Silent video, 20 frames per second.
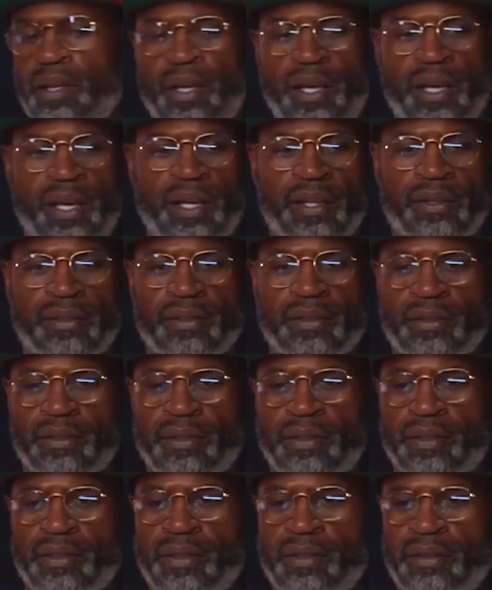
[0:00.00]
and
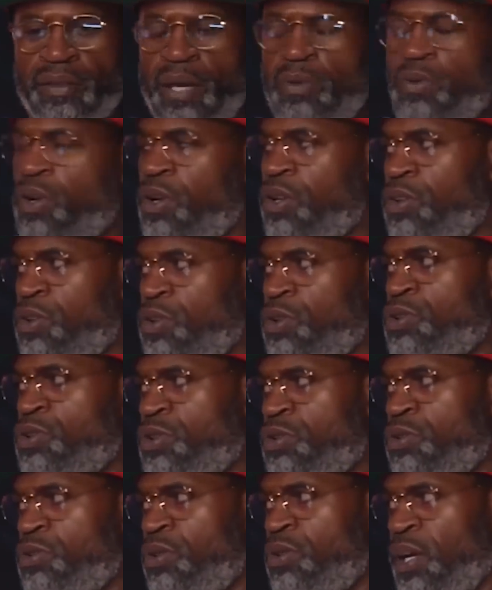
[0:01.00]
they want to use
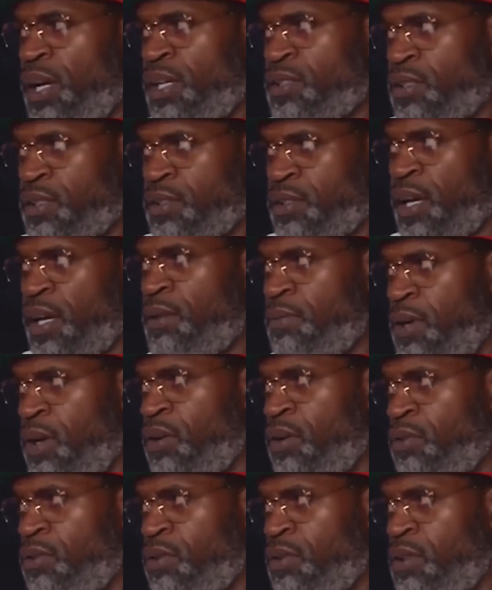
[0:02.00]
you as a
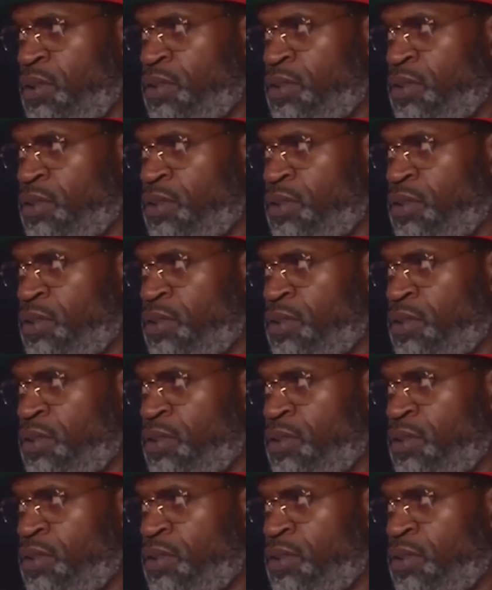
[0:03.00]
scapegoat